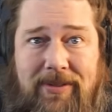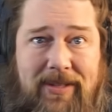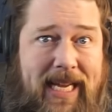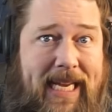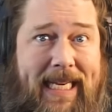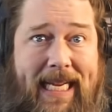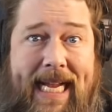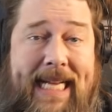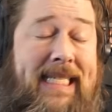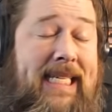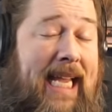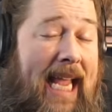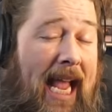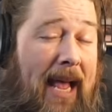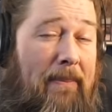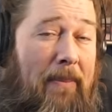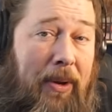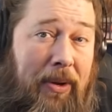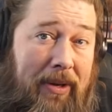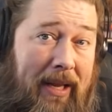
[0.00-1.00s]
Like, it's a
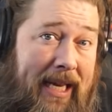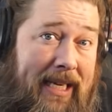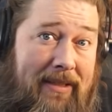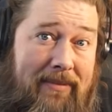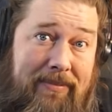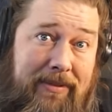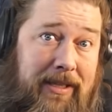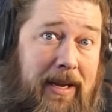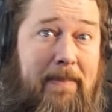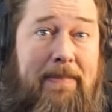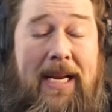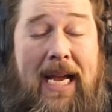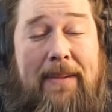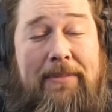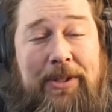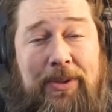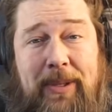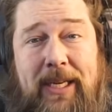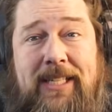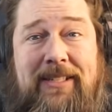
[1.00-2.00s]
gamble. Like, sometimes
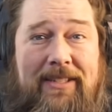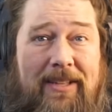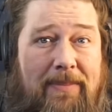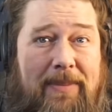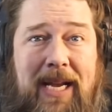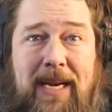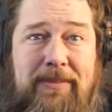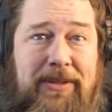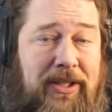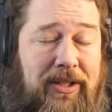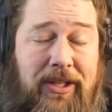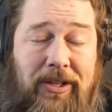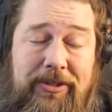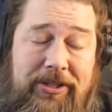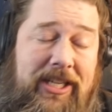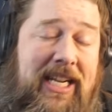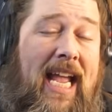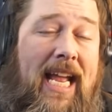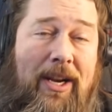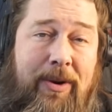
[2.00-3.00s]
you win, sometimes you lose.
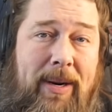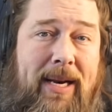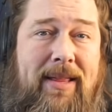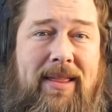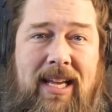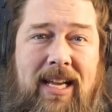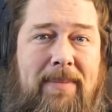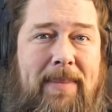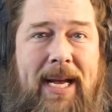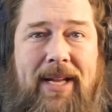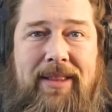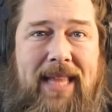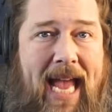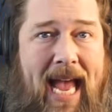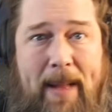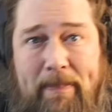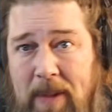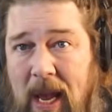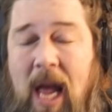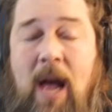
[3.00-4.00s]
You can't do anything about
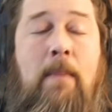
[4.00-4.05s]
that.